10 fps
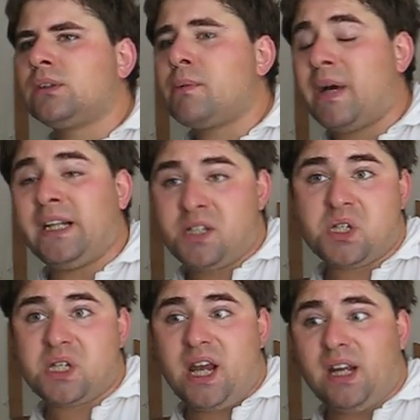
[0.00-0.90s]
But this
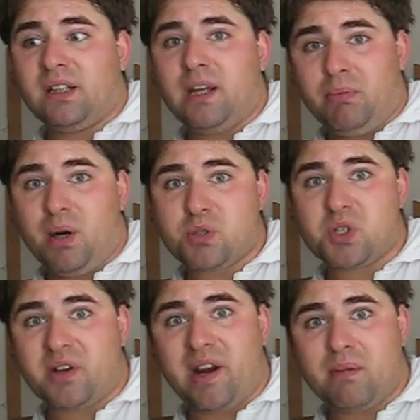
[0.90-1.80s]
is a
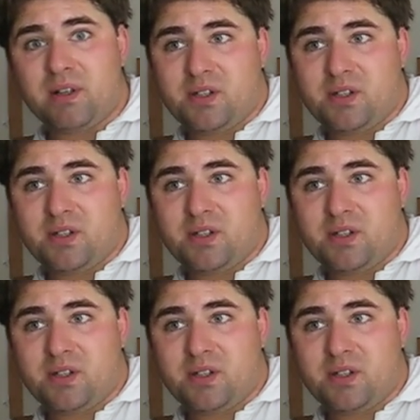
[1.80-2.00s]
browser game.